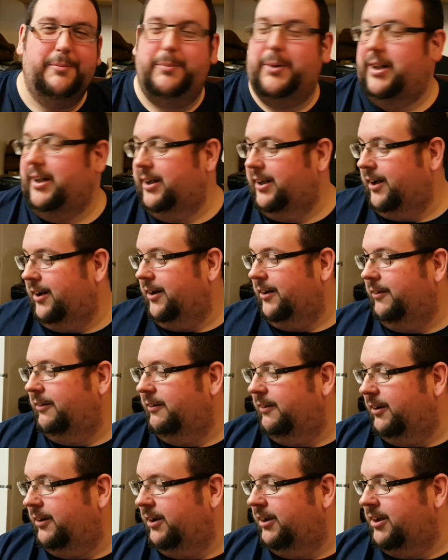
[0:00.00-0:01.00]
But
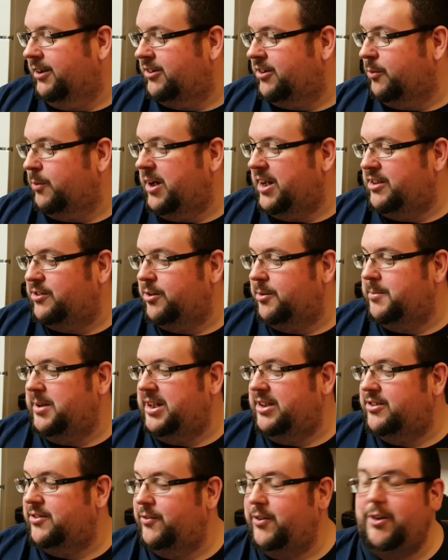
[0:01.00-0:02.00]
it's a way to a
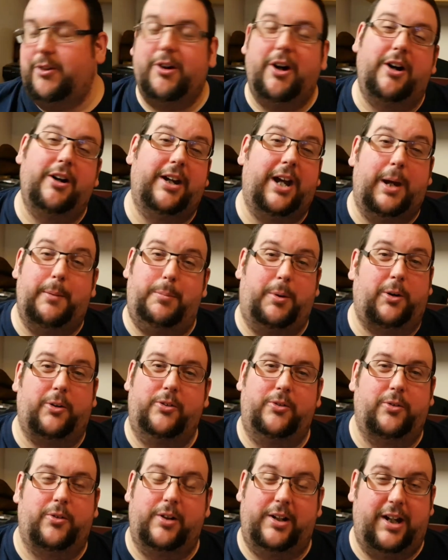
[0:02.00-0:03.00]
means. If you can't get a
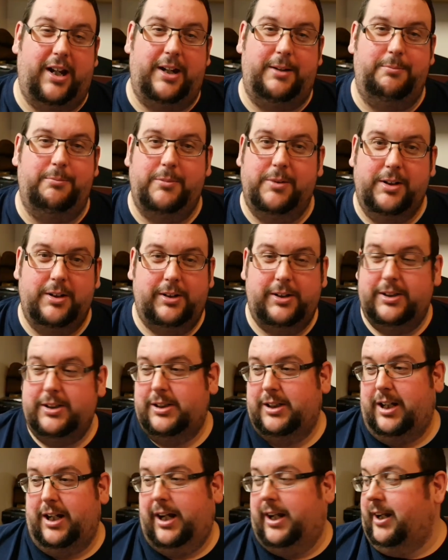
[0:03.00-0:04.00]
box for a game,
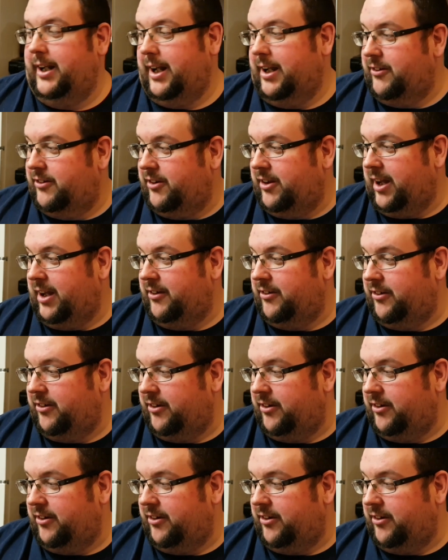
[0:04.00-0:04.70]
and it's